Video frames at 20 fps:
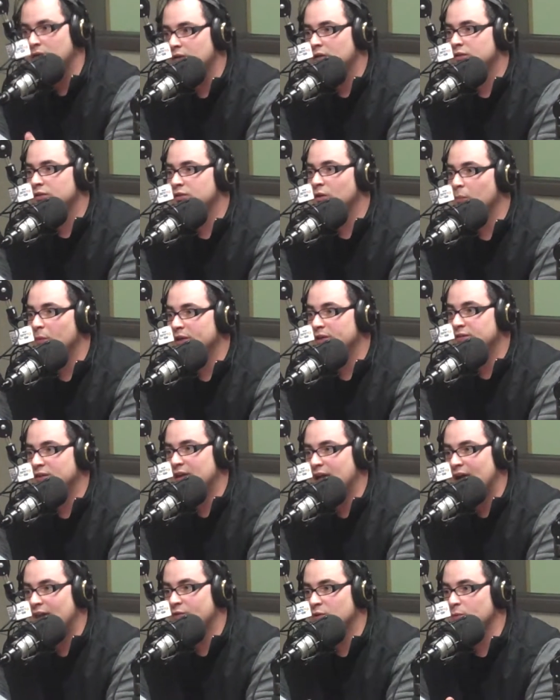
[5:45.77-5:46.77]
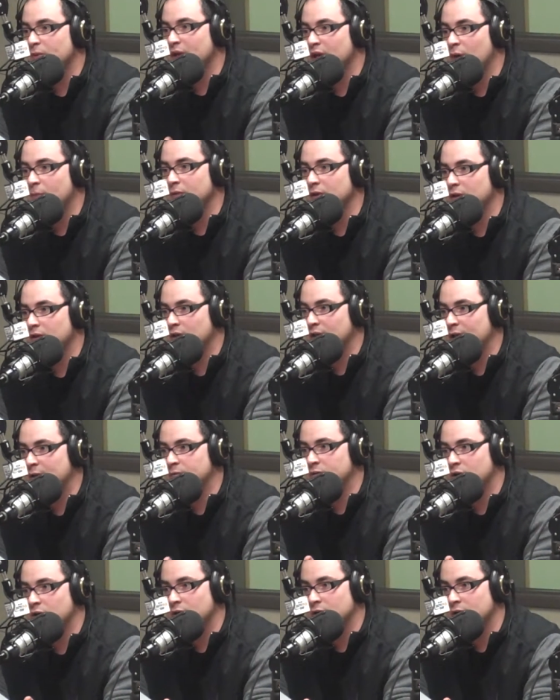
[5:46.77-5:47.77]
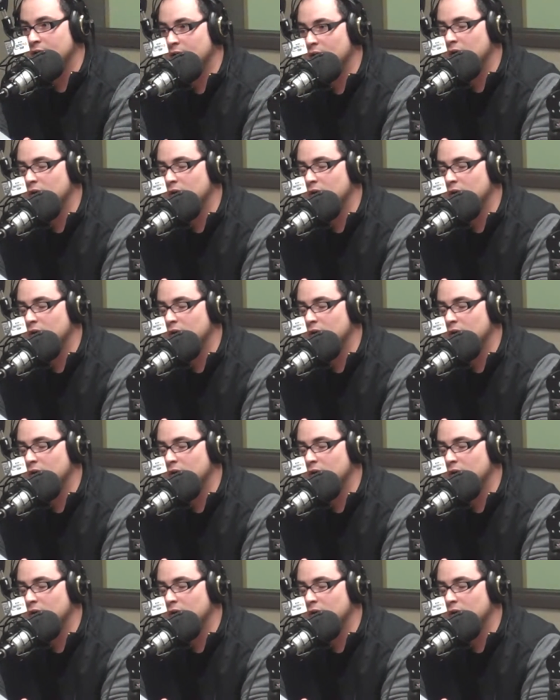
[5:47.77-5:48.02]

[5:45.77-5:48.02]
somebody's going to have to pick up the claims that are there.